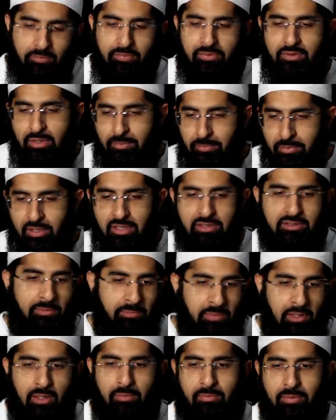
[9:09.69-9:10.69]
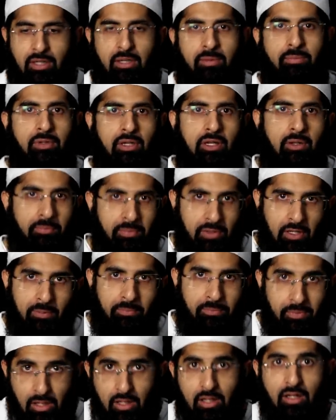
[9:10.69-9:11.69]
I'm depressed, blah, blah, blah, blah,
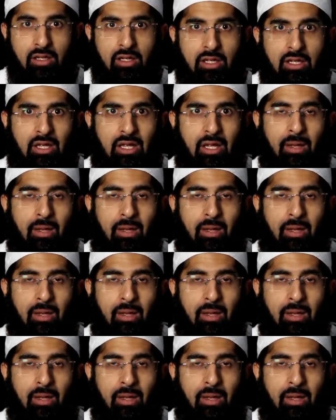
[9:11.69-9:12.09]
blah.